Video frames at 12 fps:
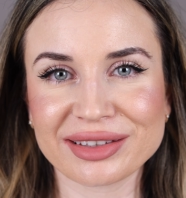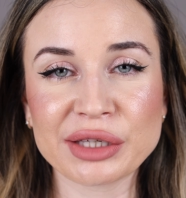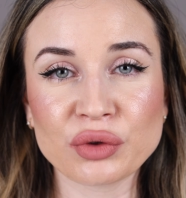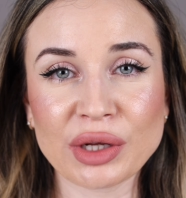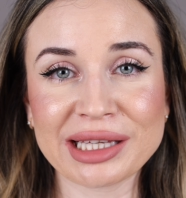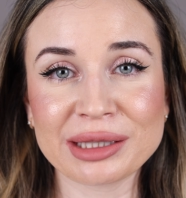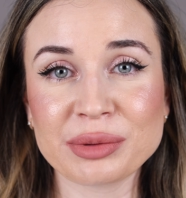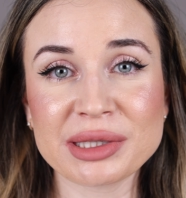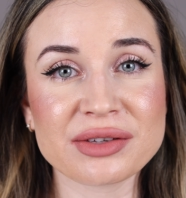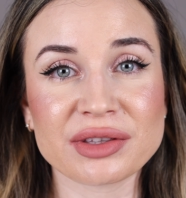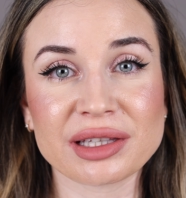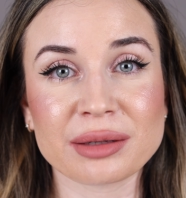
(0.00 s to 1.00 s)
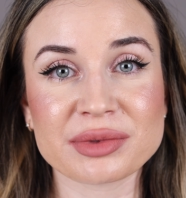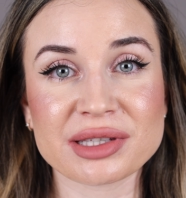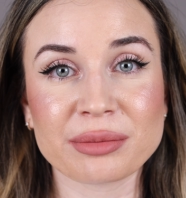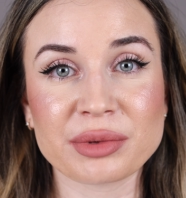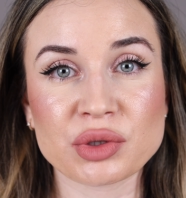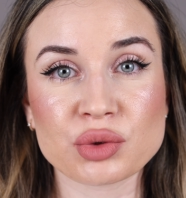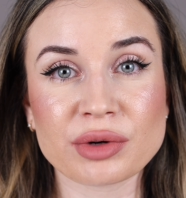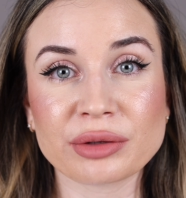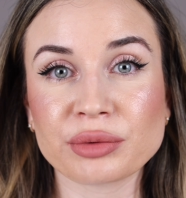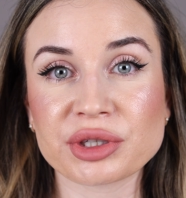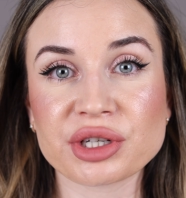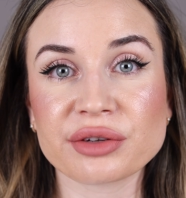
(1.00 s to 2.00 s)
If you like it, please give a thumbs up and
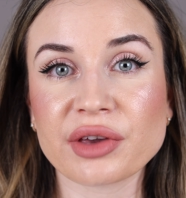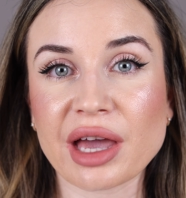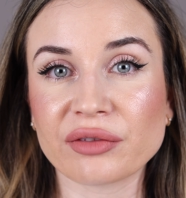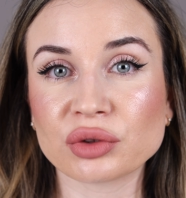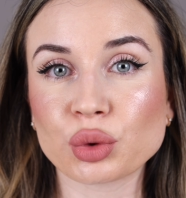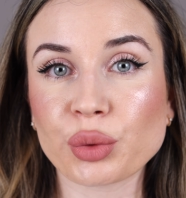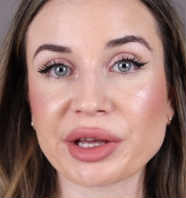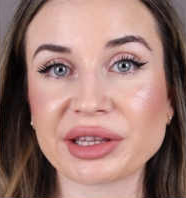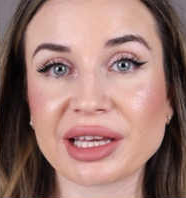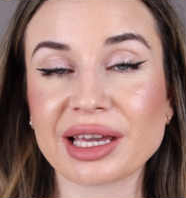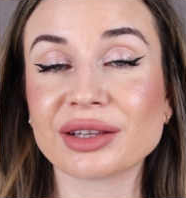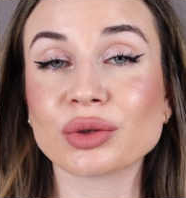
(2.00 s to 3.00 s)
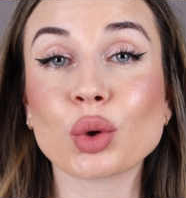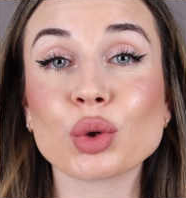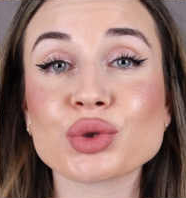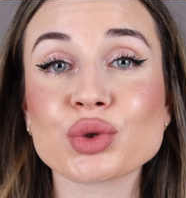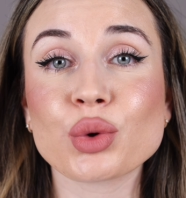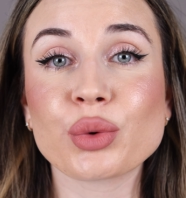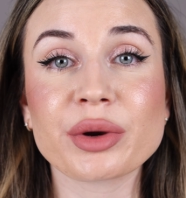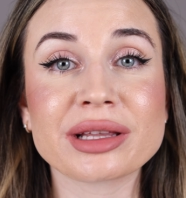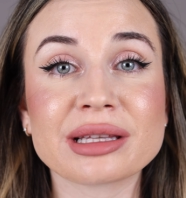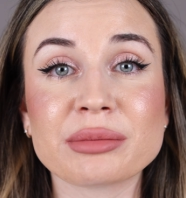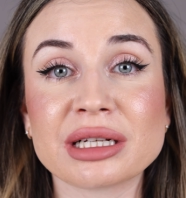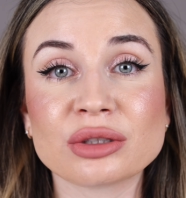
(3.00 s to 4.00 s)
subscribe to my channel if you haven't already. And also
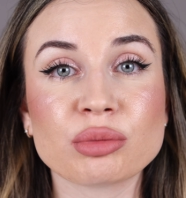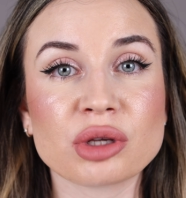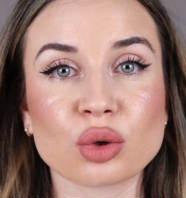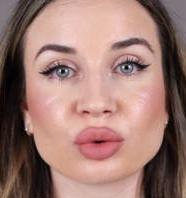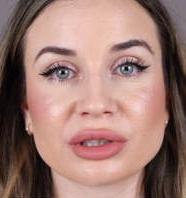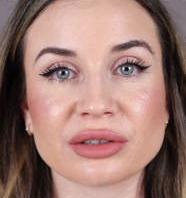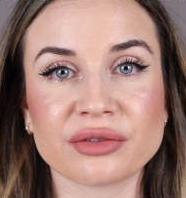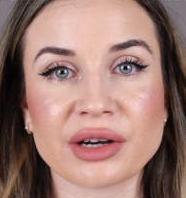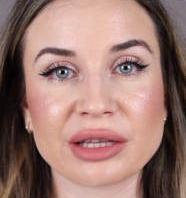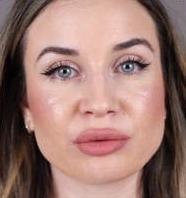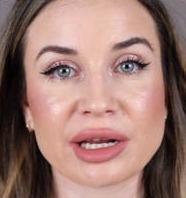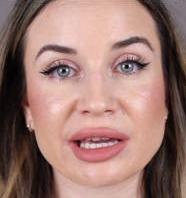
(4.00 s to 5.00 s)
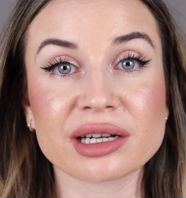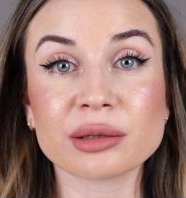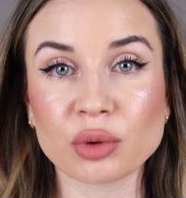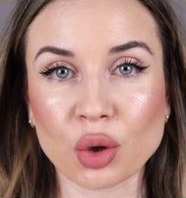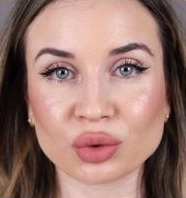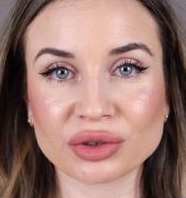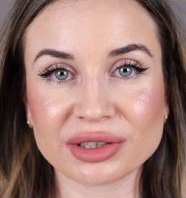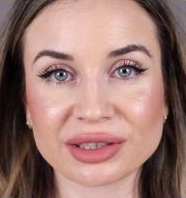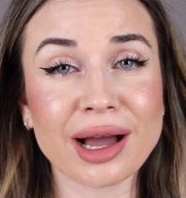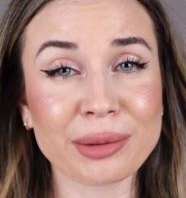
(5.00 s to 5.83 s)
ring the bell to be notified when I upload.